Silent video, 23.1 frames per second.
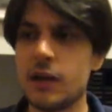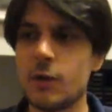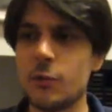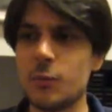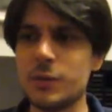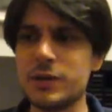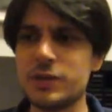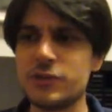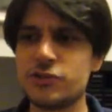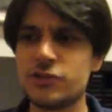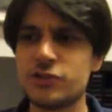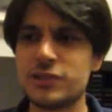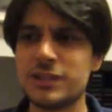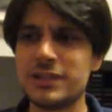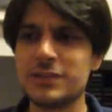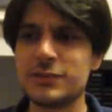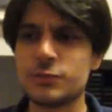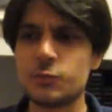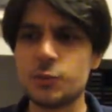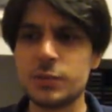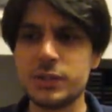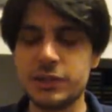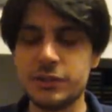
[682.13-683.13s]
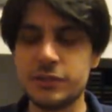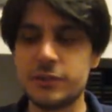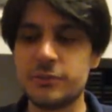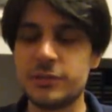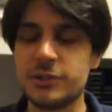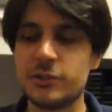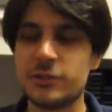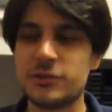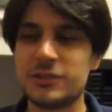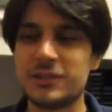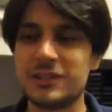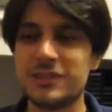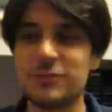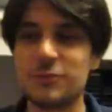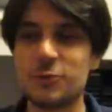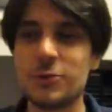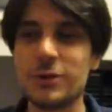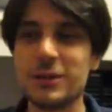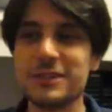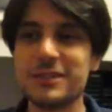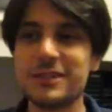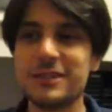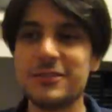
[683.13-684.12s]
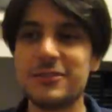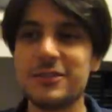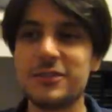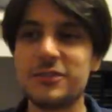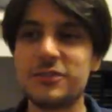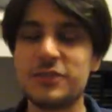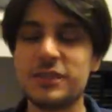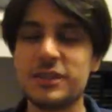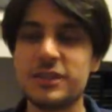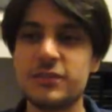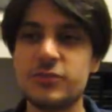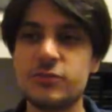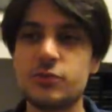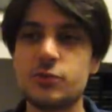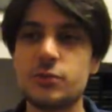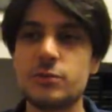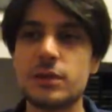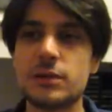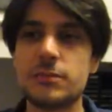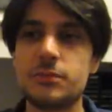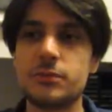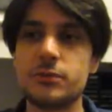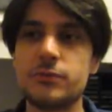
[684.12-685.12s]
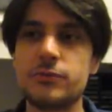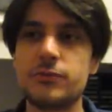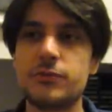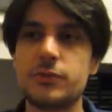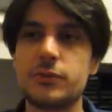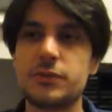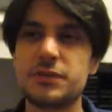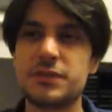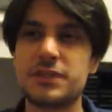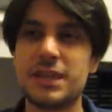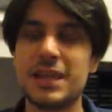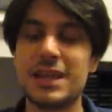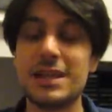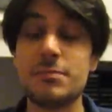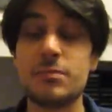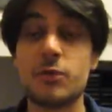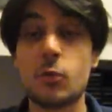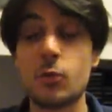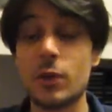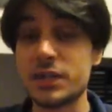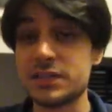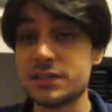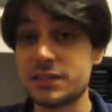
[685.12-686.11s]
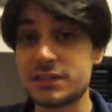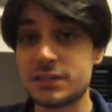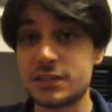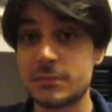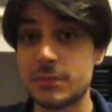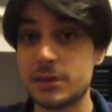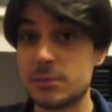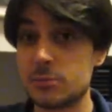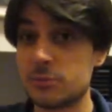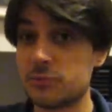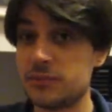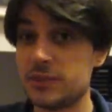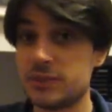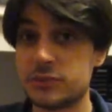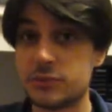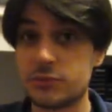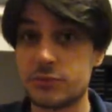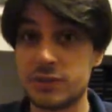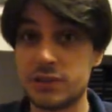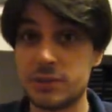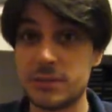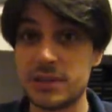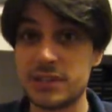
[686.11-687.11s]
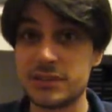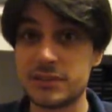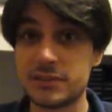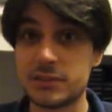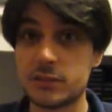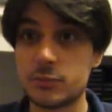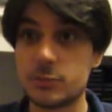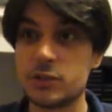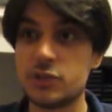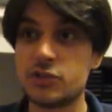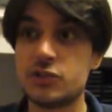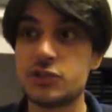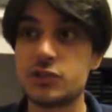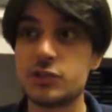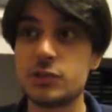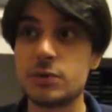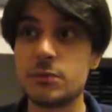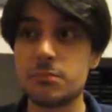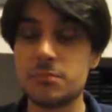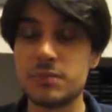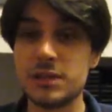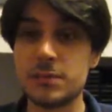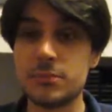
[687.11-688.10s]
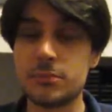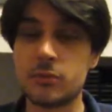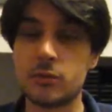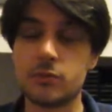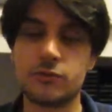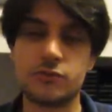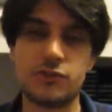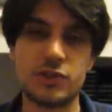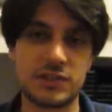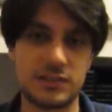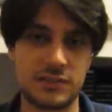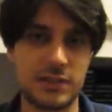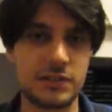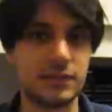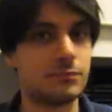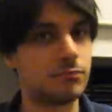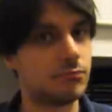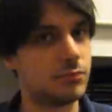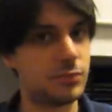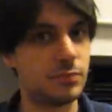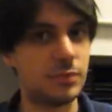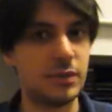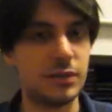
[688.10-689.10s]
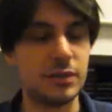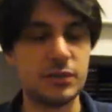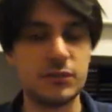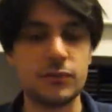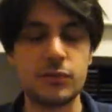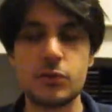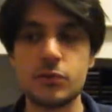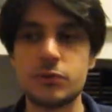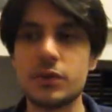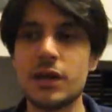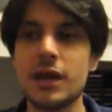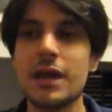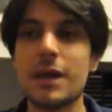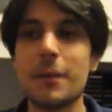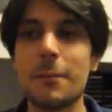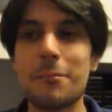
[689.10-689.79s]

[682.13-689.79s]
which is weird because in 2015 too I put first Ape Quest by Professor Elemental, which some people, just like Spirit Phone,